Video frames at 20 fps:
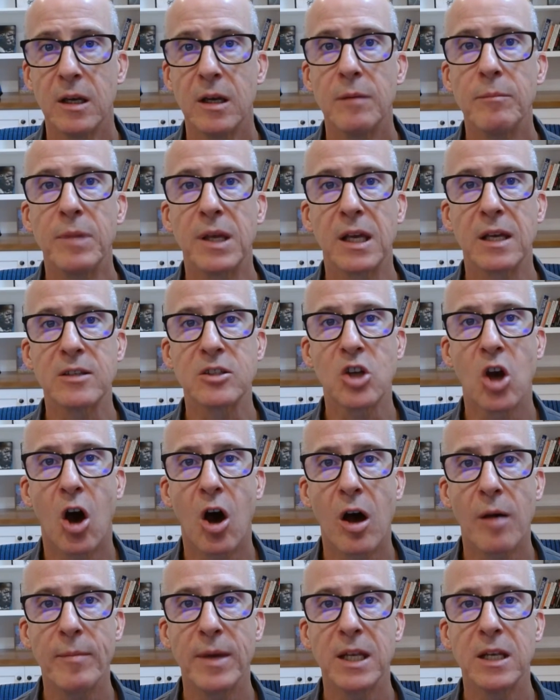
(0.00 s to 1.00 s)
because
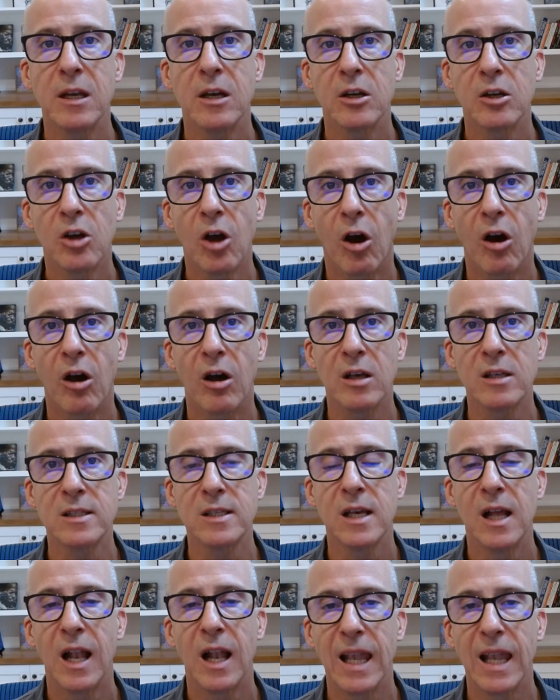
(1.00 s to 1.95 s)
Common Cause